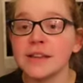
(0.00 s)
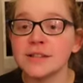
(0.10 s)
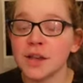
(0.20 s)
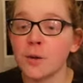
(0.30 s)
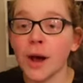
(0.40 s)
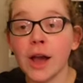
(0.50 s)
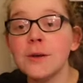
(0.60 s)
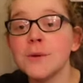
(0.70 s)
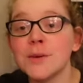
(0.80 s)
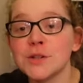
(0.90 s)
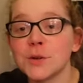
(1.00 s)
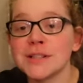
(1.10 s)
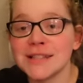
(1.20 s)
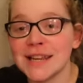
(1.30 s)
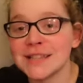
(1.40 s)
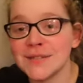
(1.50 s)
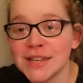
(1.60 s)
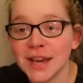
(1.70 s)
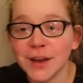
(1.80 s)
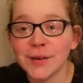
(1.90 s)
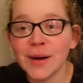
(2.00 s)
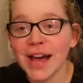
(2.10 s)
so I hope you enjoyed today's video,